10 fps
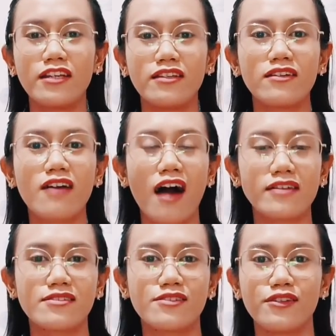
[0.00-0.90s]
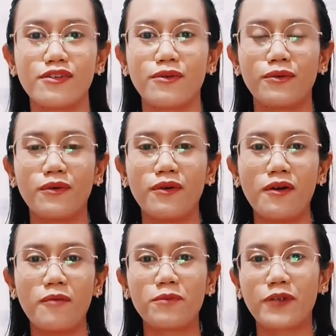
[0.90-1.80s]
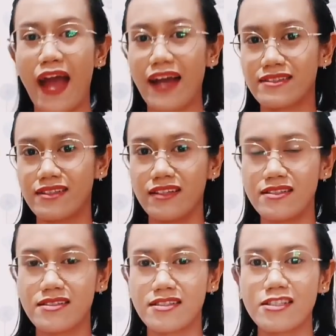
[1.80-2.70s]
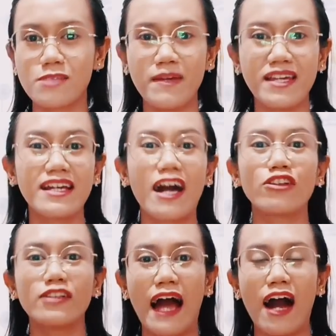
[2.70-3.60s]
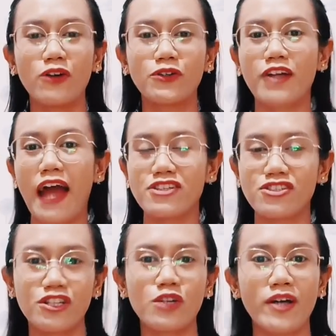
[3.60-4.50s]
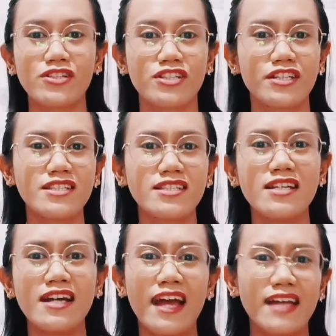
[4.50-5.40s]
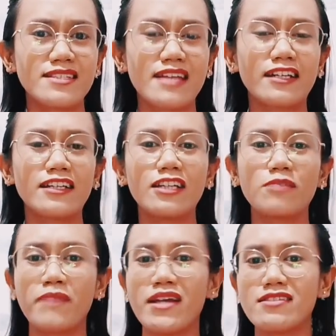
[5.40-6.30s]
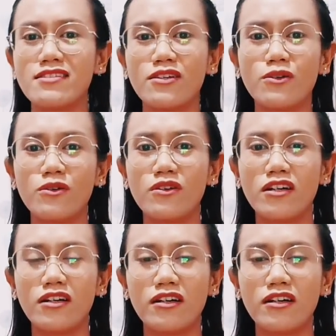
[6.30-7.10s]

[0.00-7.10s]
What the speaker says: you got to practice speaking out loud or answering questions, and second, it makes you